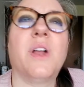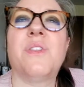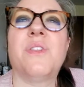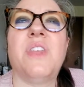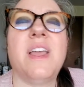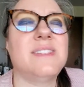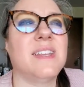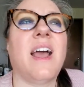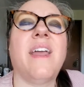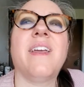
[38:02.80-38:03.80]
things, and
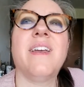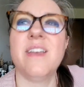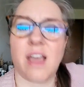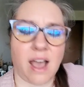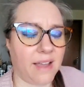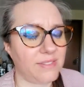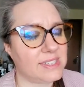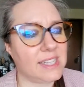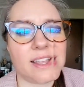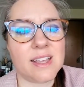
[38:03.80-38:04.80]
I've
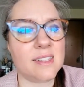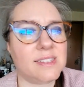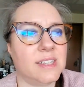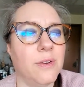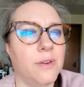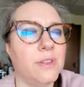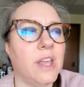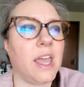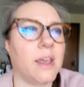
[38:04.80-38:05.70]
seen this like